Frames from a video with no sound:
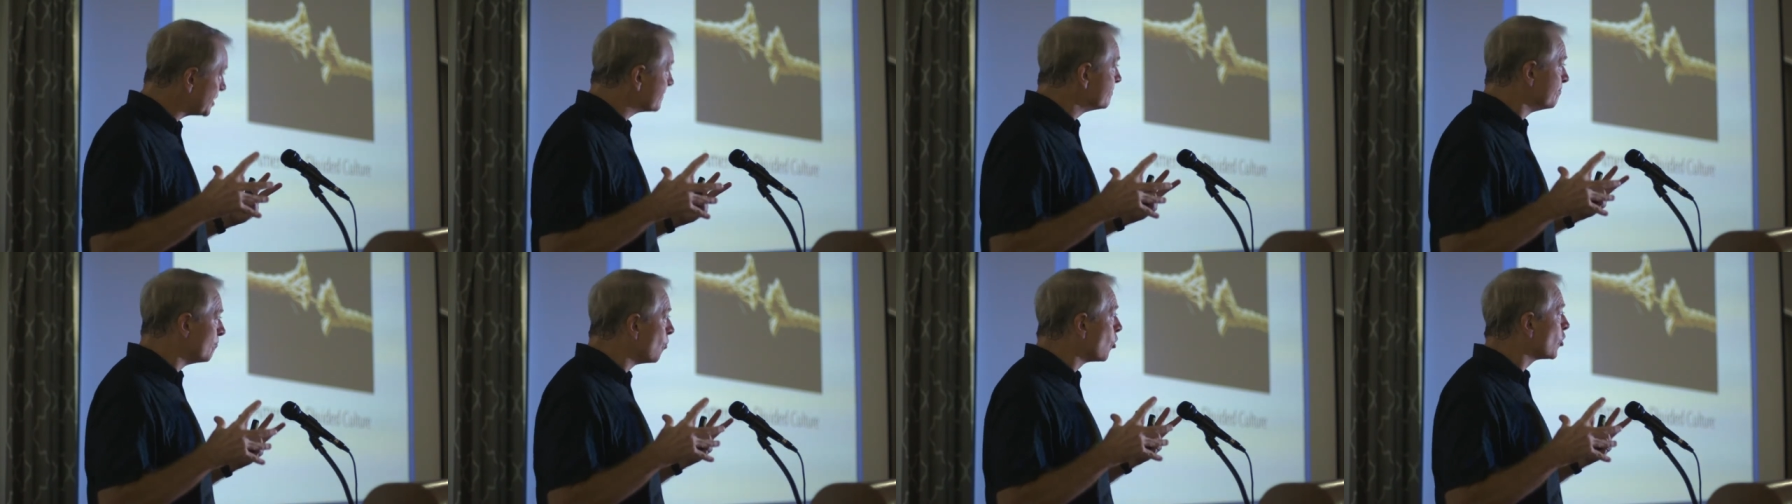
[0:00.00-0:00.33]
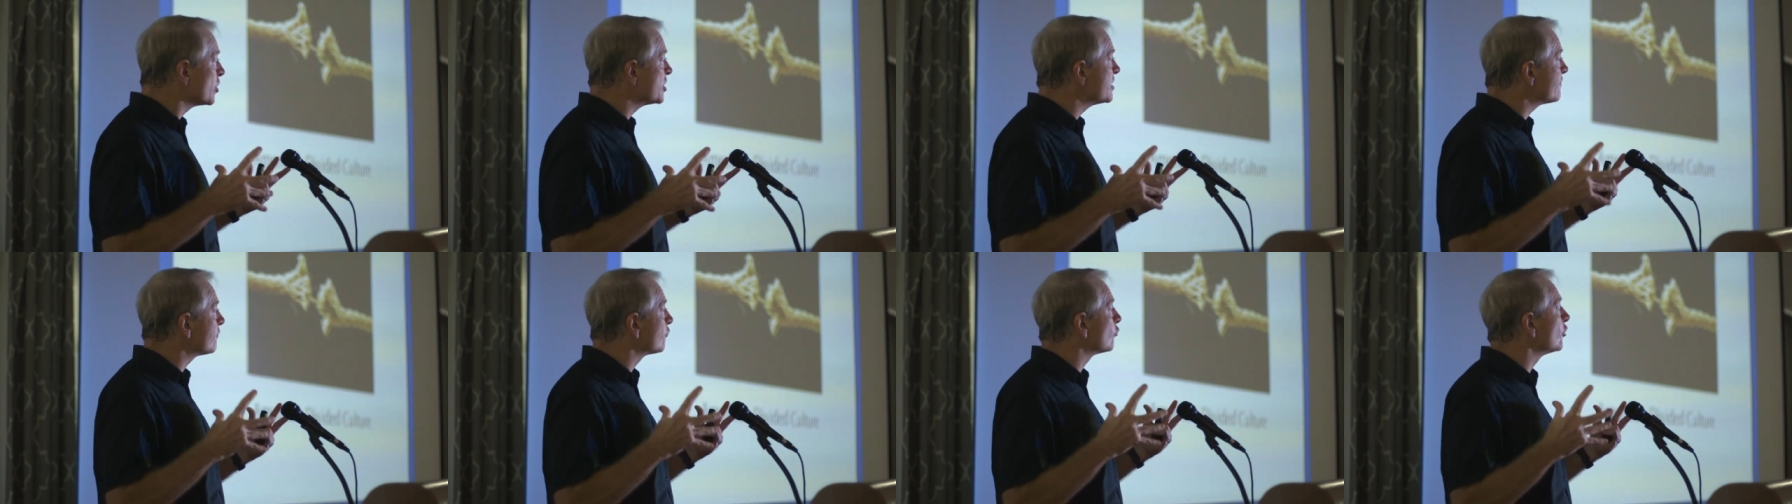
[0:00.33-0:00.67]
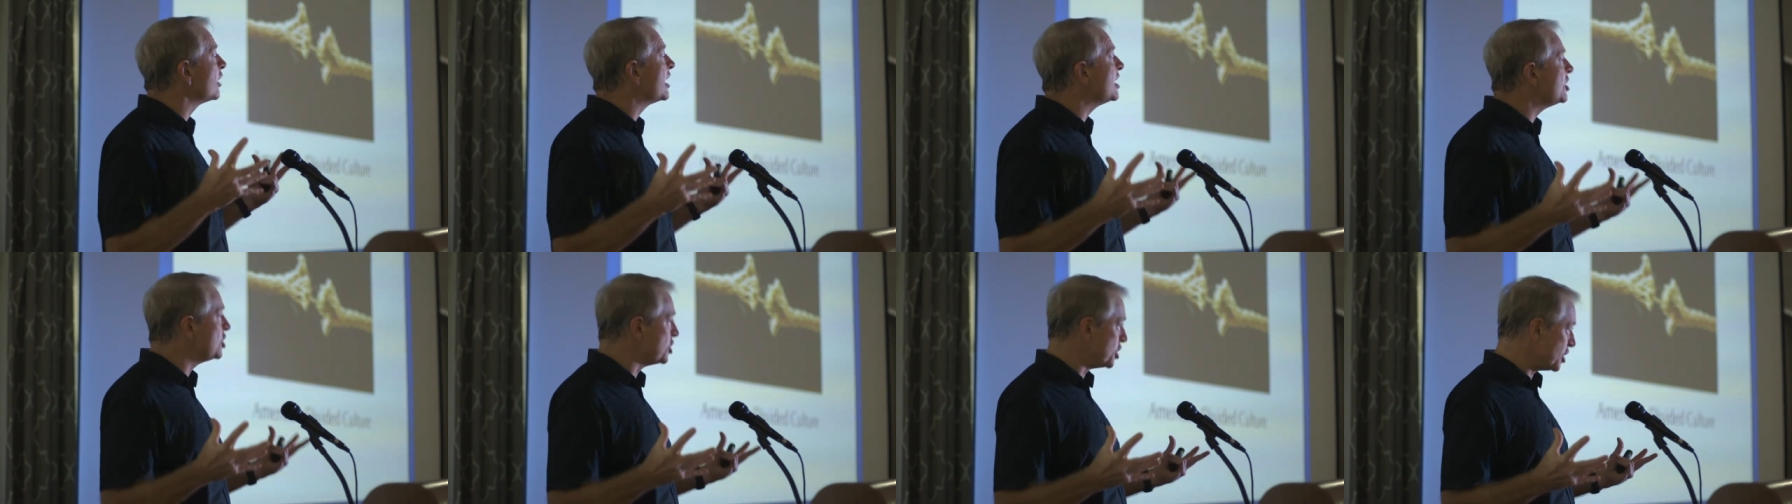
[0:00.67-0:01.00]
We're more
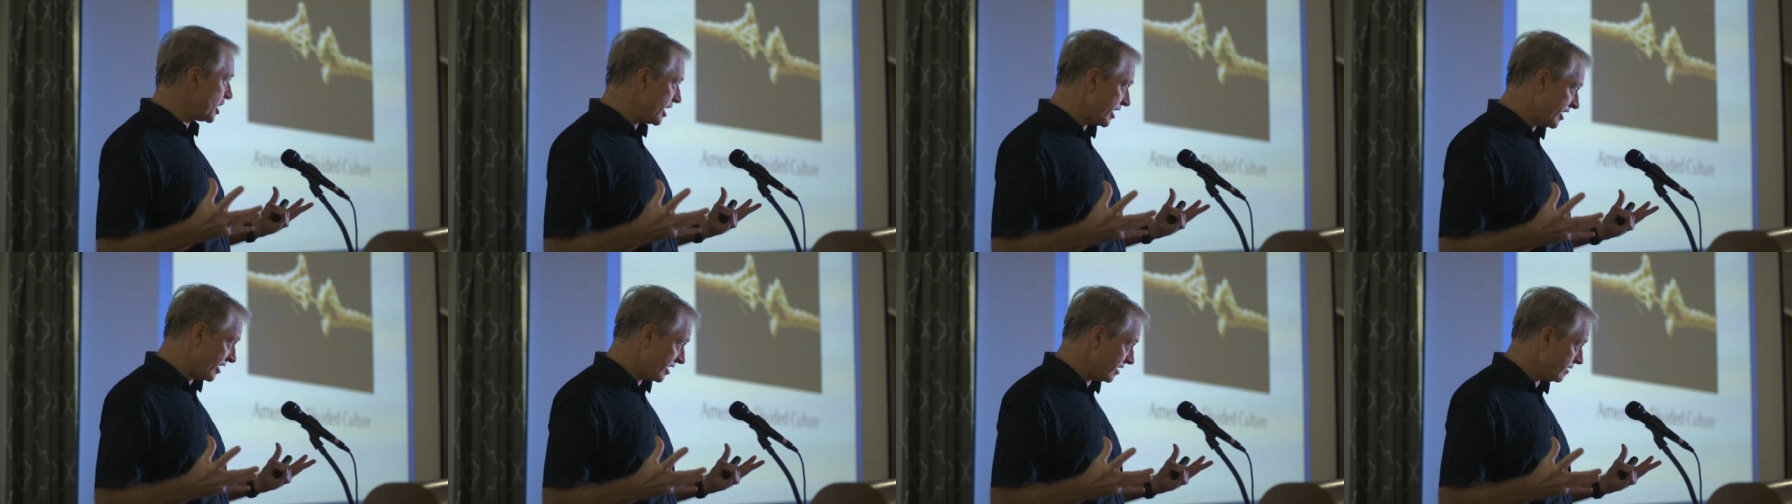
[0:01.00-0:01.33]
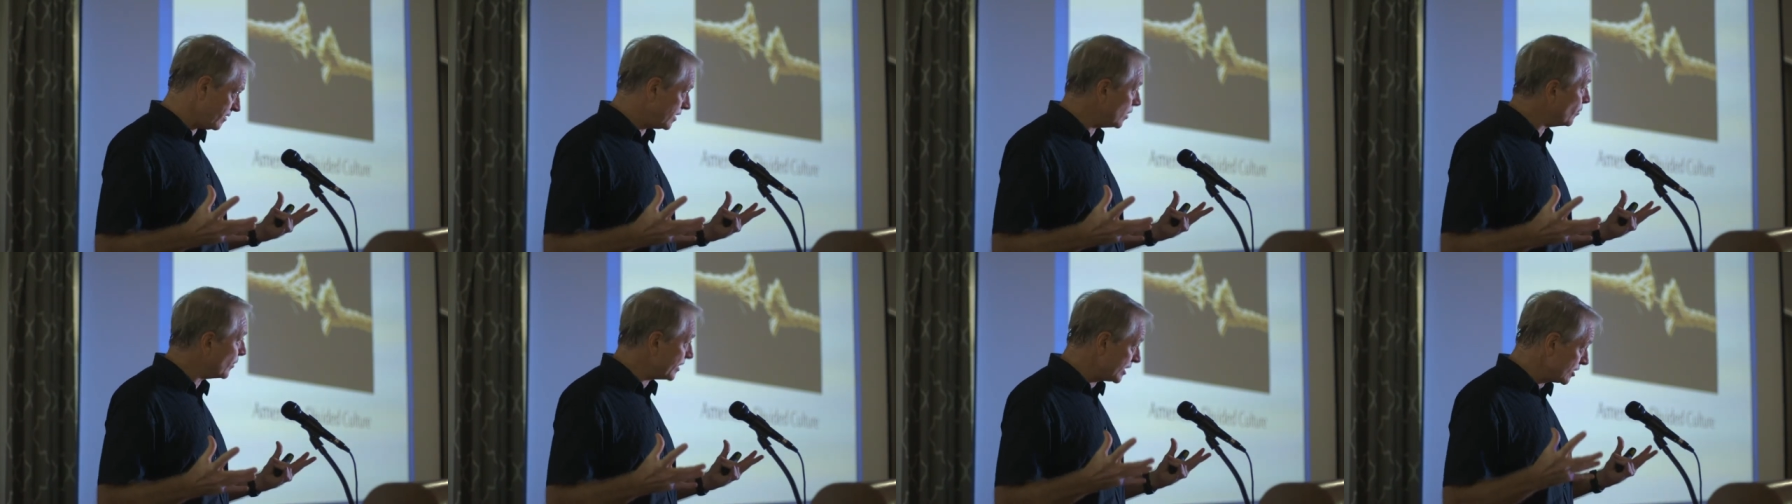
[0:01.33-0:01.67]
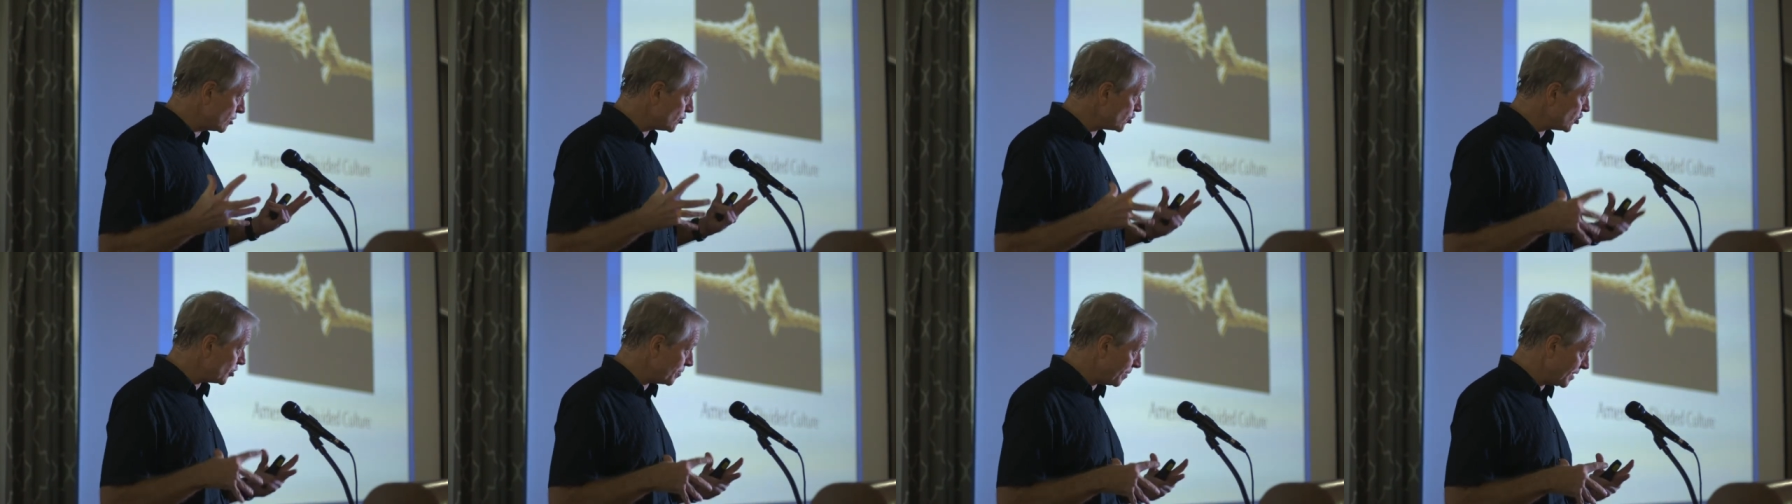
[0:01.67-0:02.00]
differentiated than we
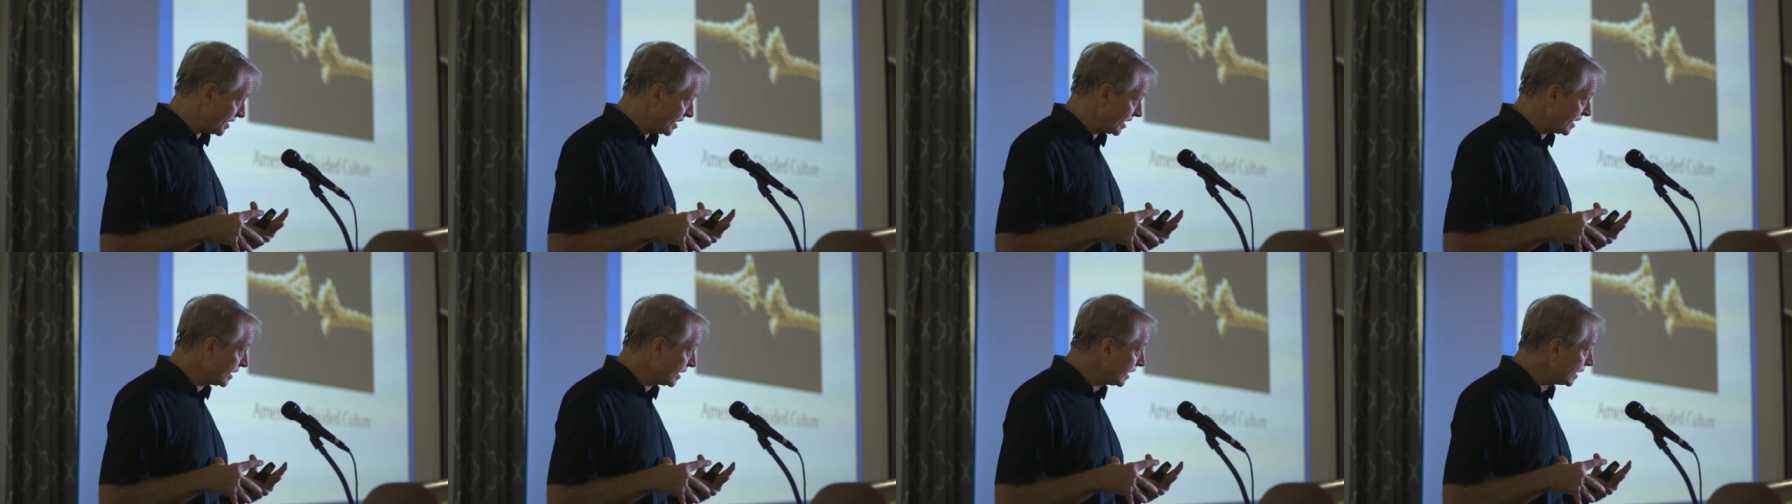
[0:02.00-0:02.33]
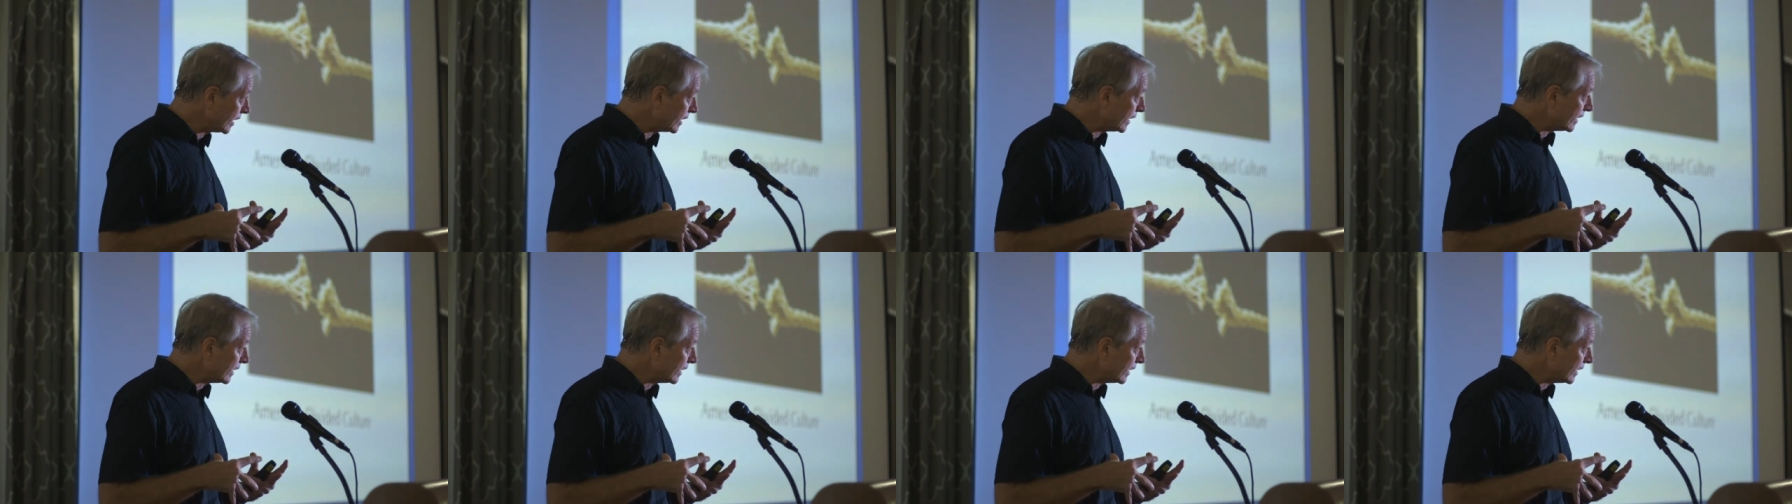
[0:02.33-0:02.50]
used to be.